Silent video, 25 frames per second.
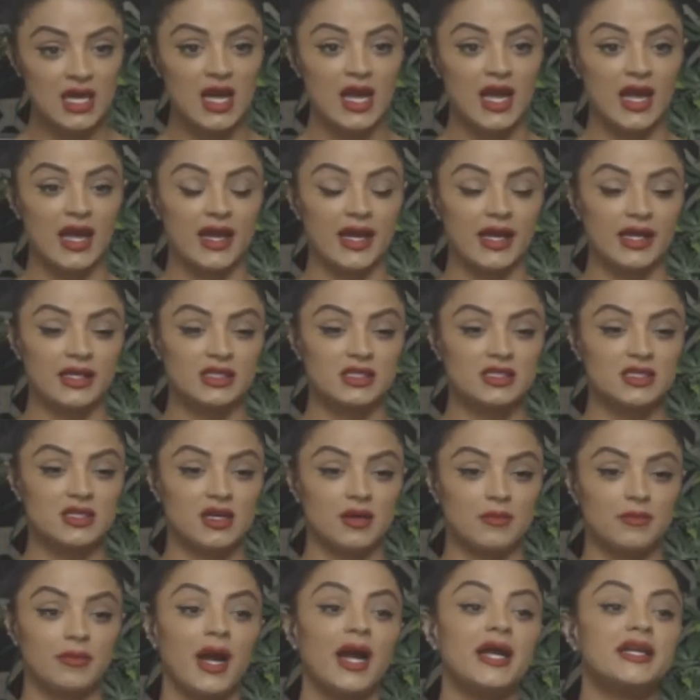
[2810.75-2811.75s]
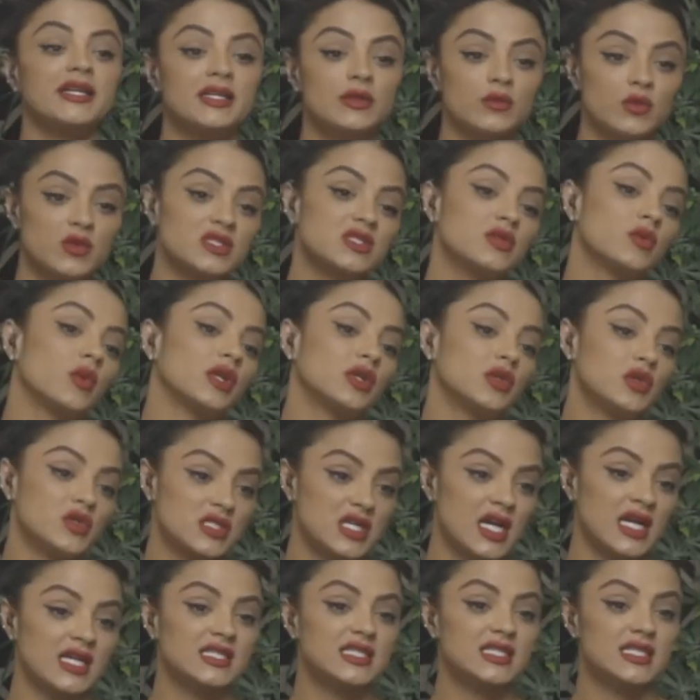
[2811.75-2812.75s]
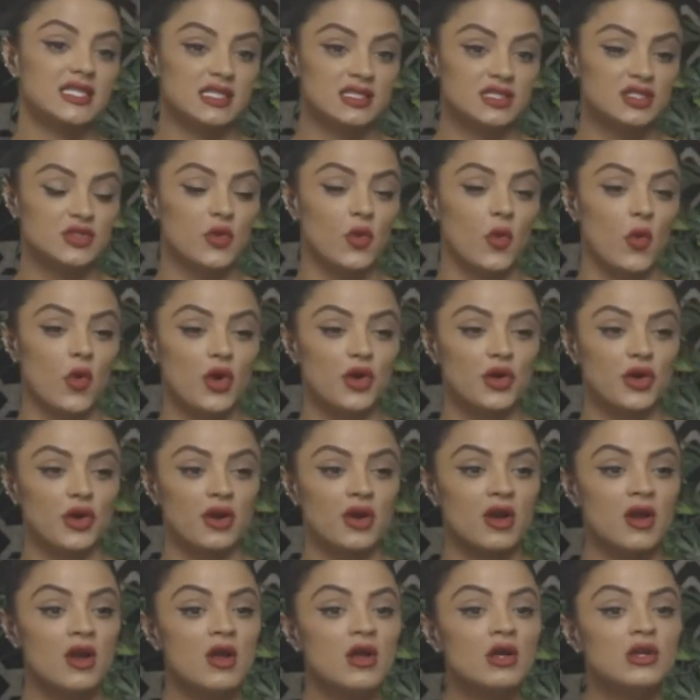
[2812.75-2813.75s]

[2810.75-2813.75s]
and Biden was the one who signed it into order.